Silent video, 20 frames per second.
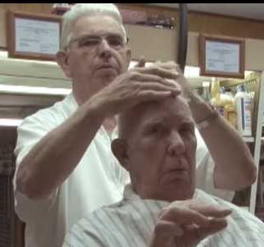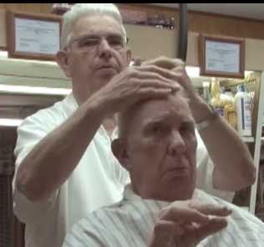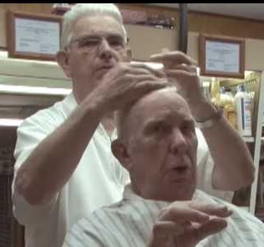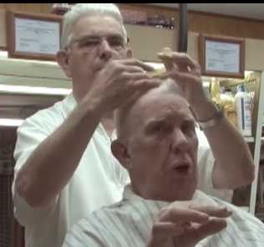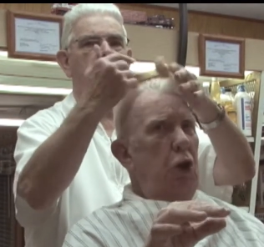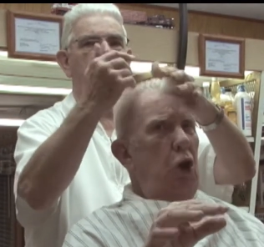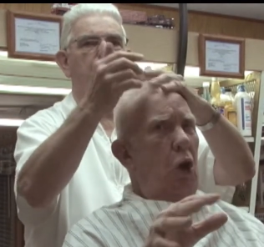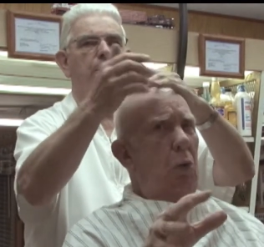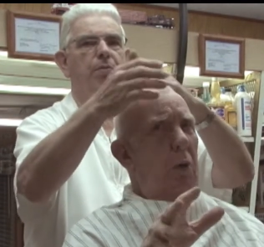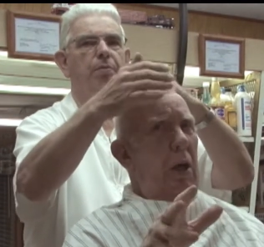
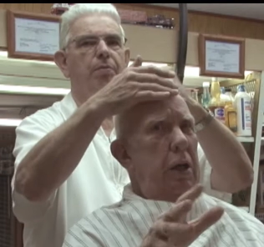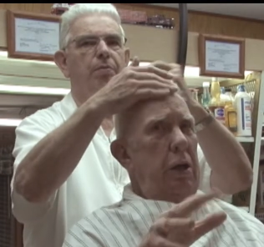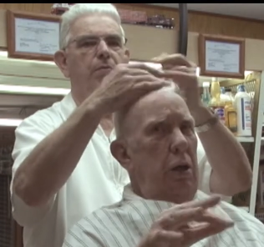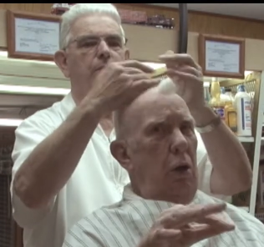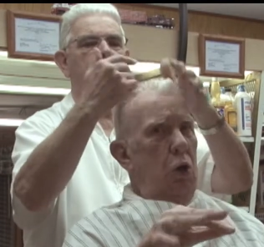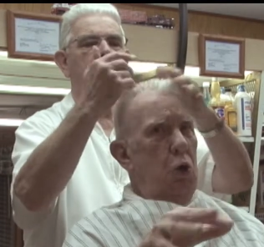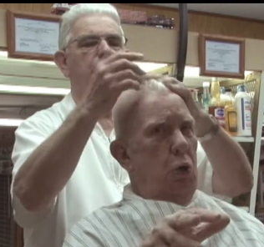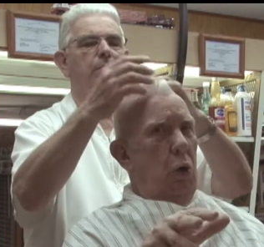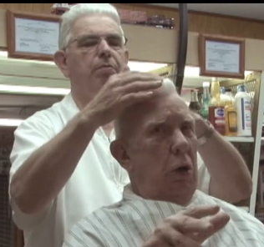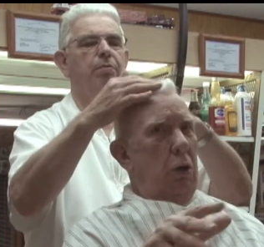Speaker 1: But nobody
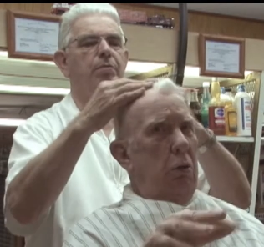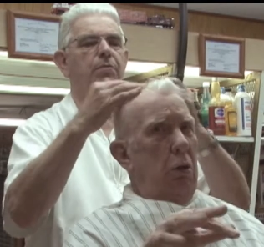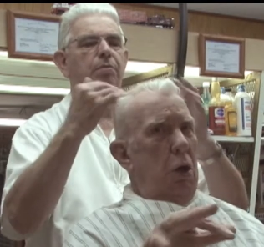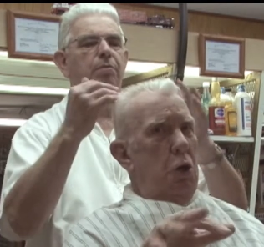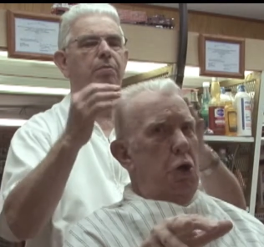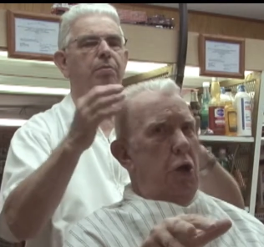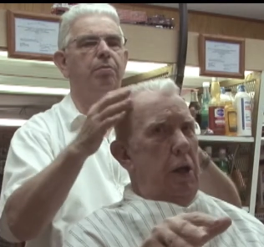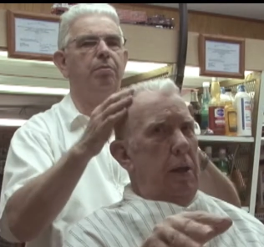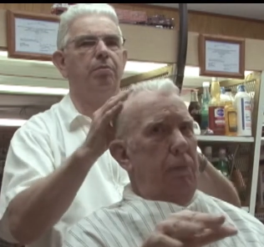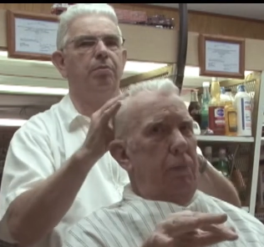knows what
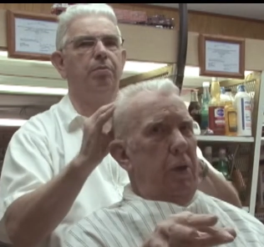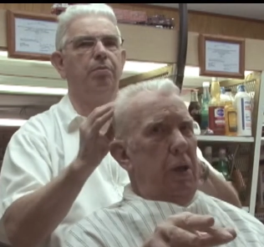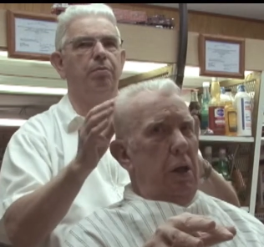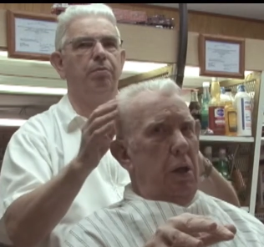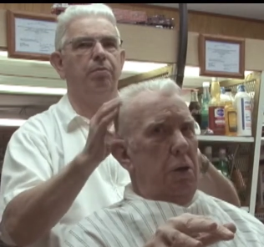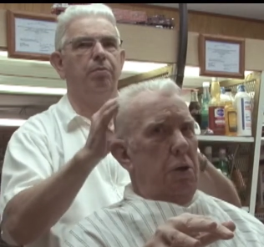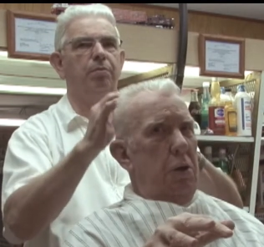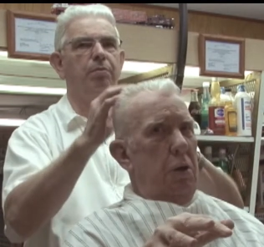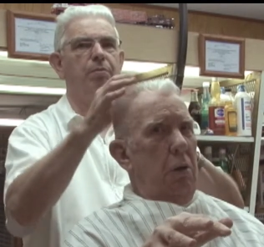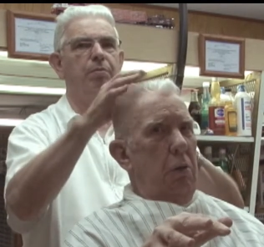crush depth
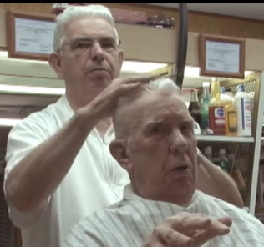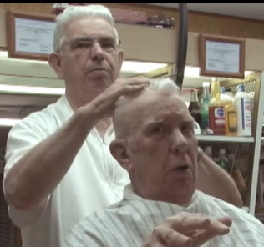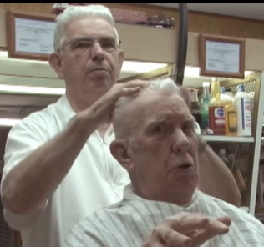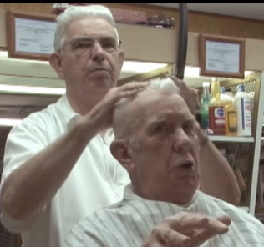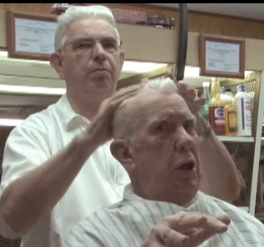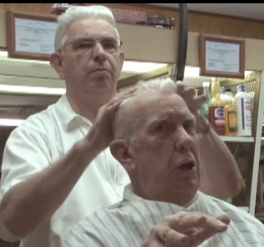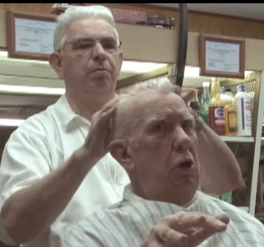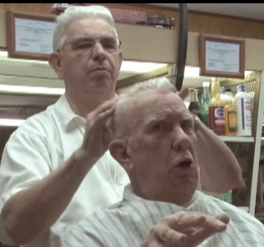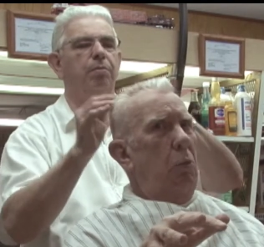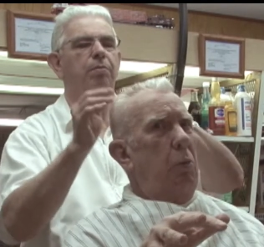is,
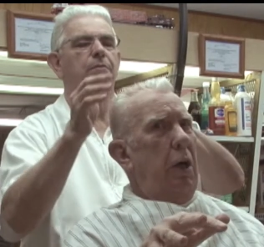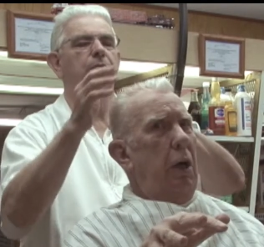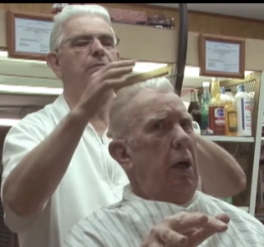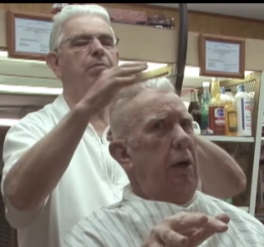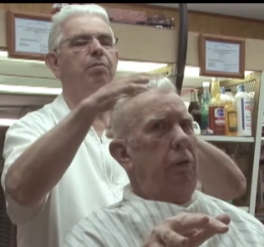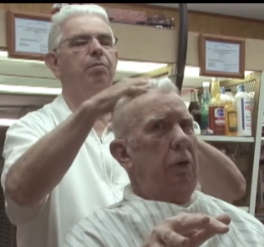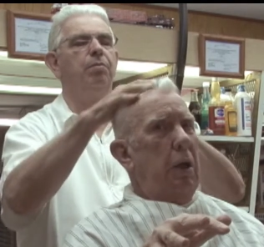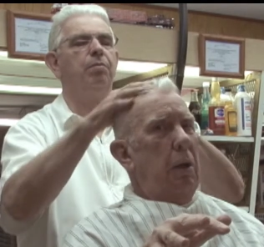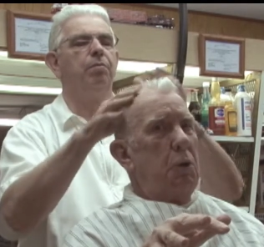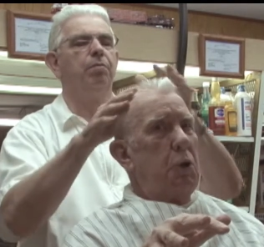because ain't nobody
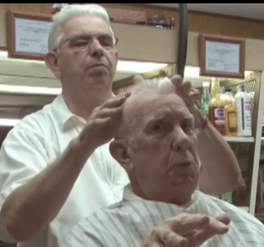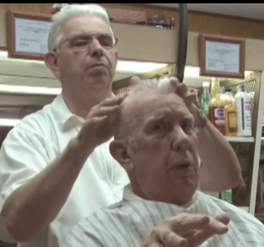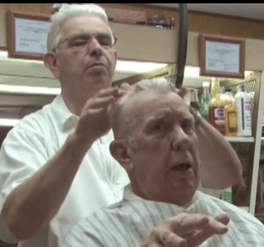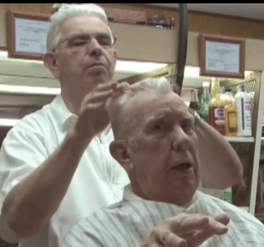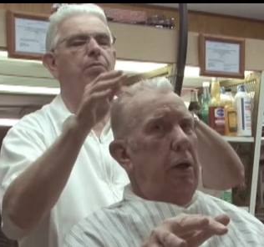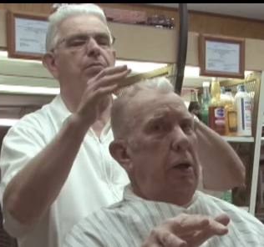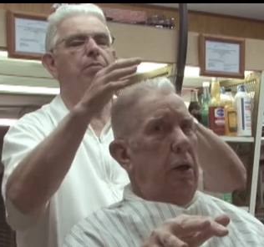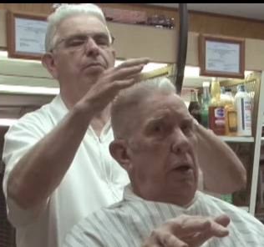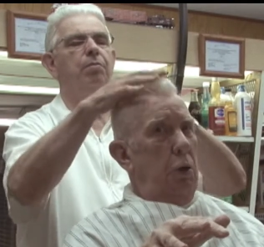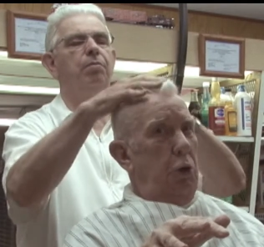ever comes
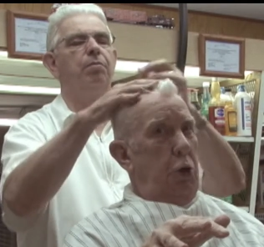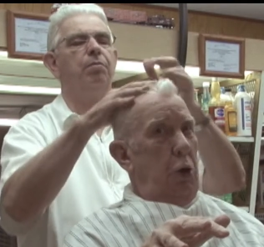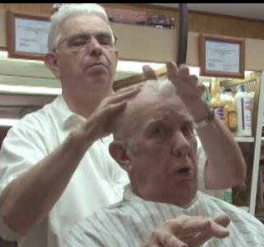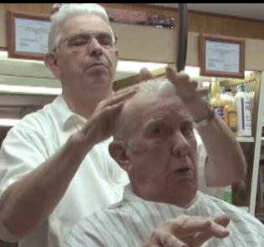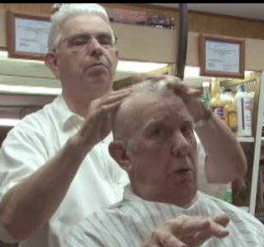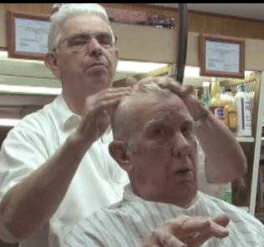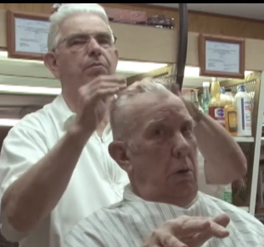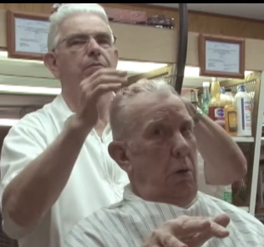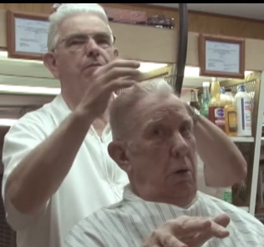back and tells you.